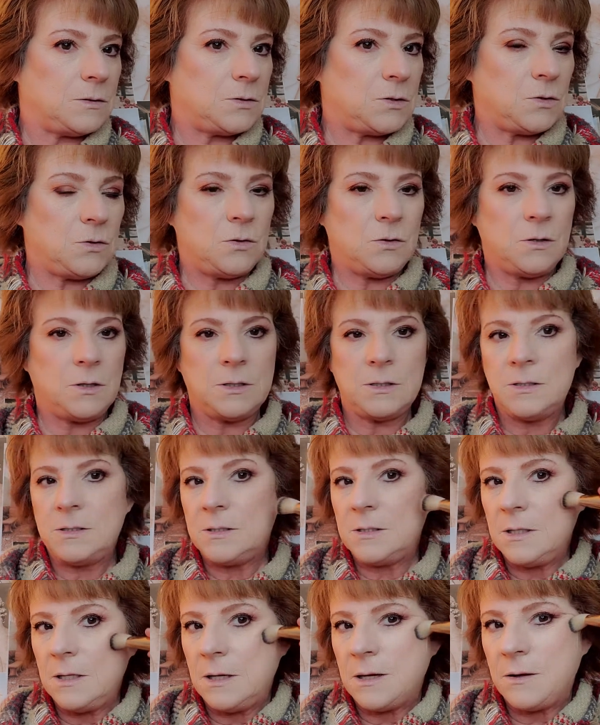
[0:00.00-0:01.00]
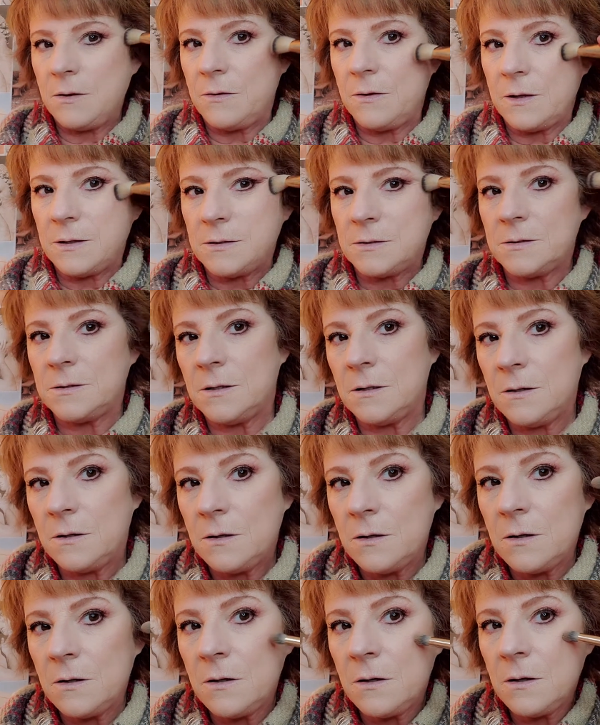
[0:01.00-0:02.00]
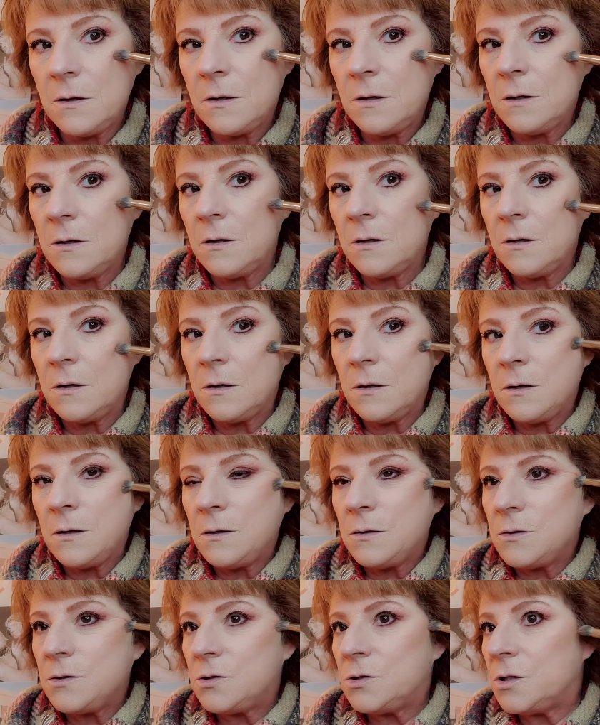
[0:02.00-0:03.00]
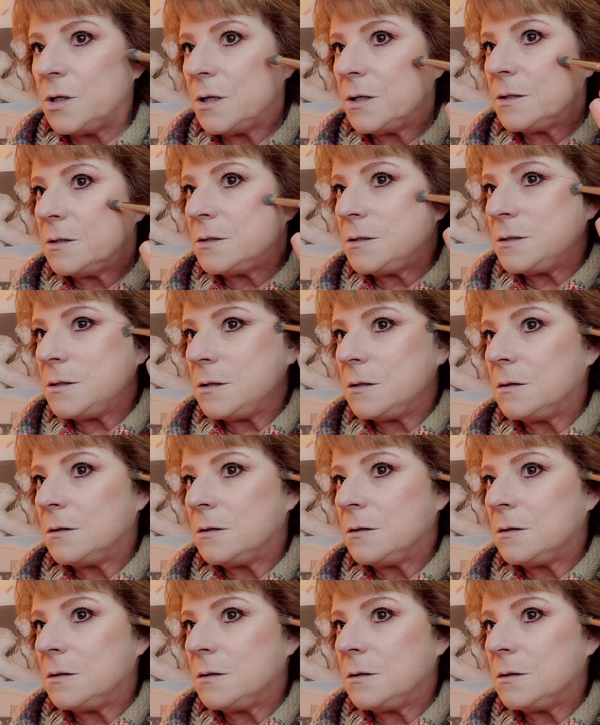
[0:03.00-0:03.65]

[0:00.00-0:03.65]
so you can see how that's just